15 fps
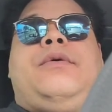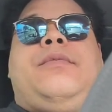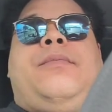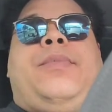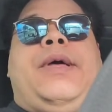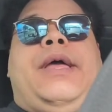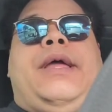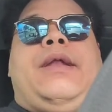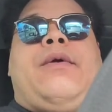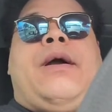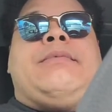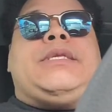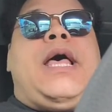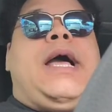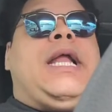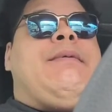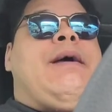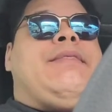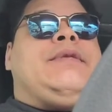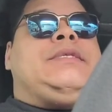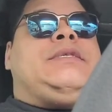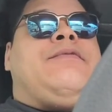But I'm talking
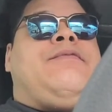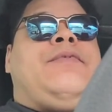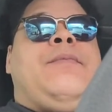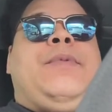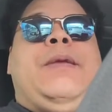about the